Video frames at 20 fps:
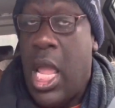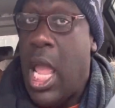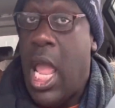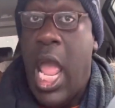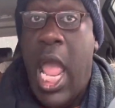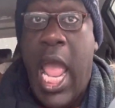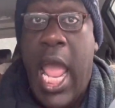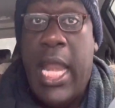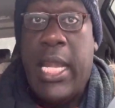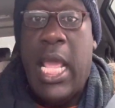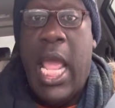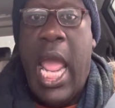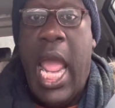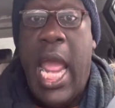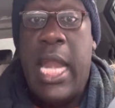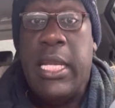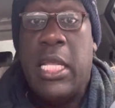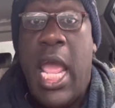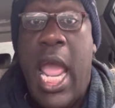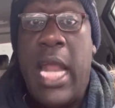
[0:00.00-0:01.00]
and
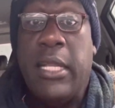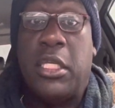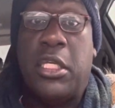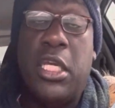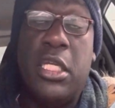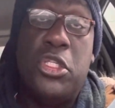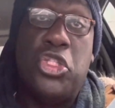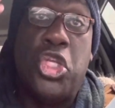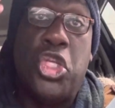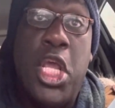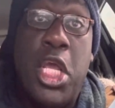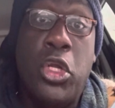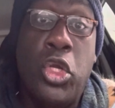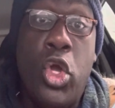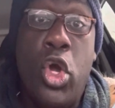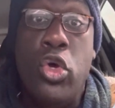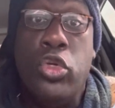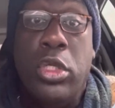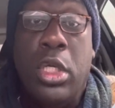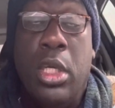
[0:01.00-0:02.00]

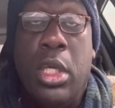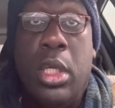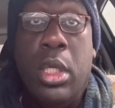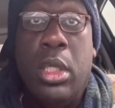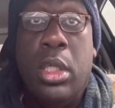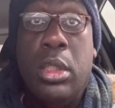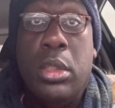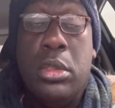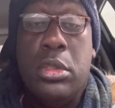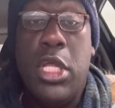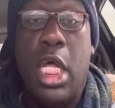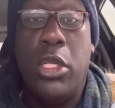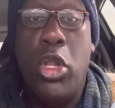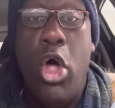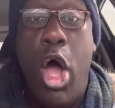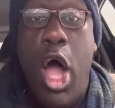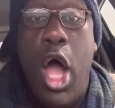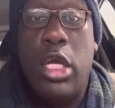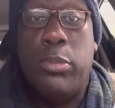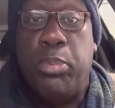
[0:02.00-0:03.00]
continued the
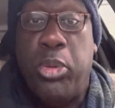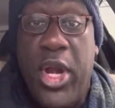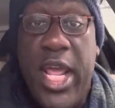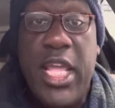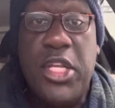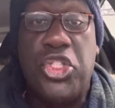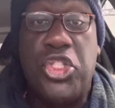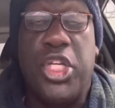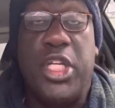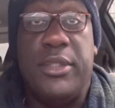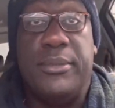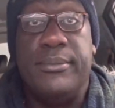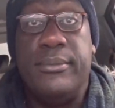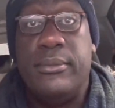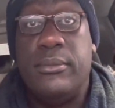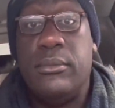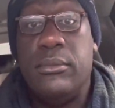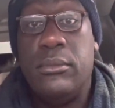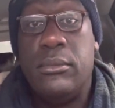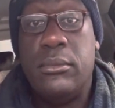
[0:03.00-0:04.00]
long preaching.
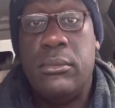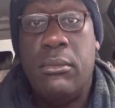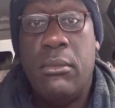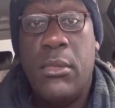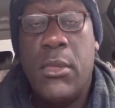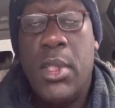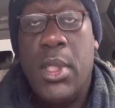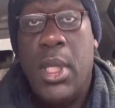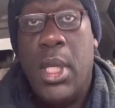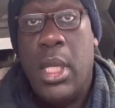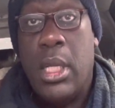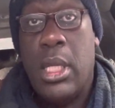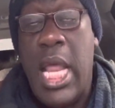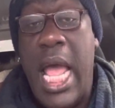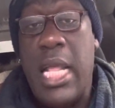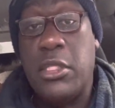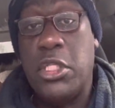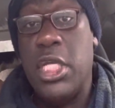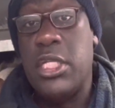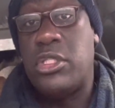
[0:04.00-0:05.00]

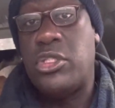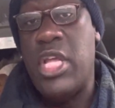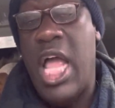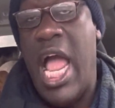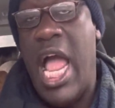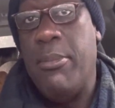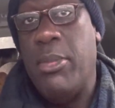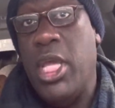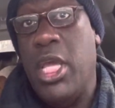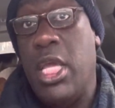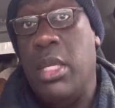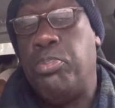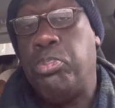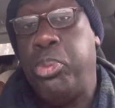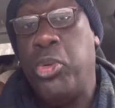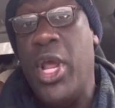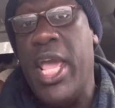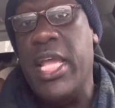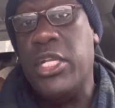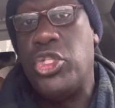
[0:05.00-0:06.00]
Now this time he
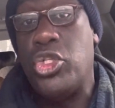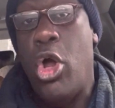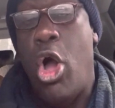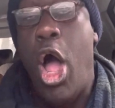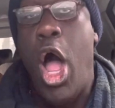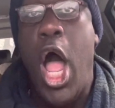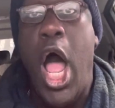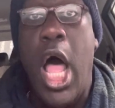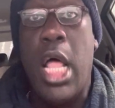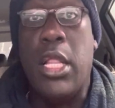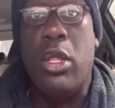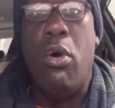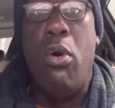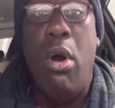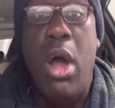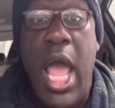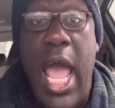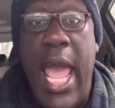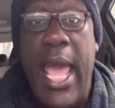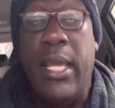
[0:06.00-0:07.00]
preached all the
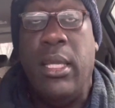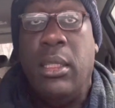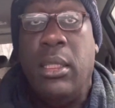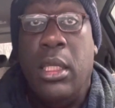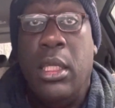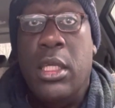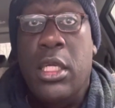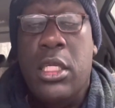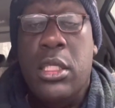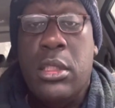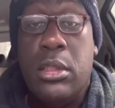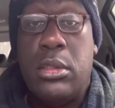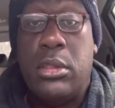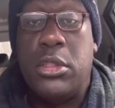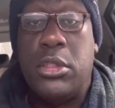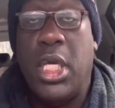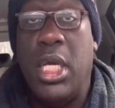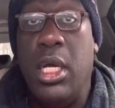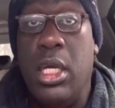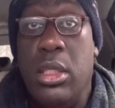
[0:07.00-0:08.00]
way
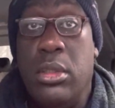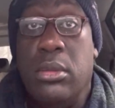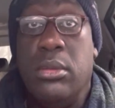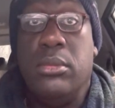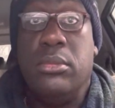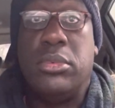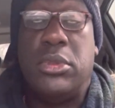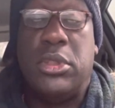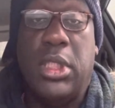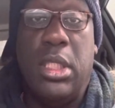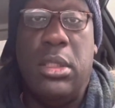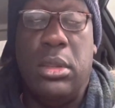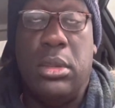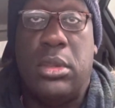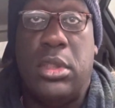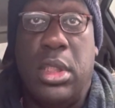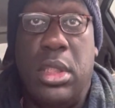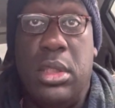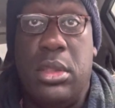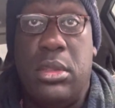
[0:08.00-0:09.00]
till
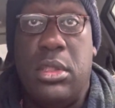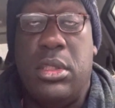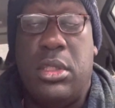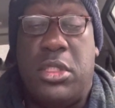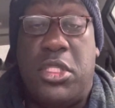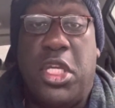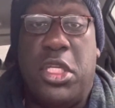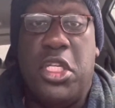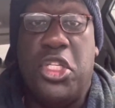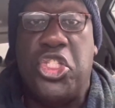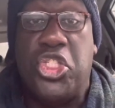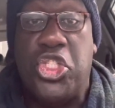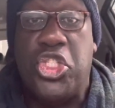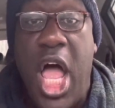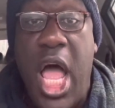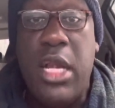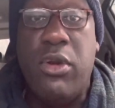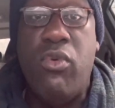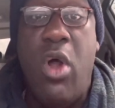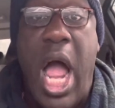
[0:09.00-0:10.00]
the
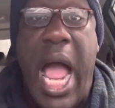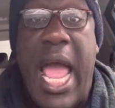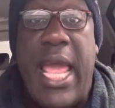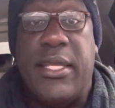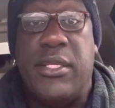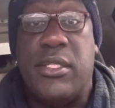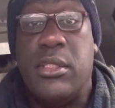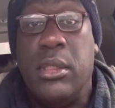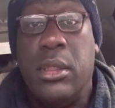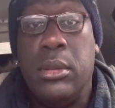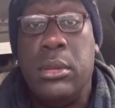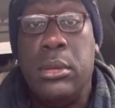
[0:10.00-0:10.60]
sun rised.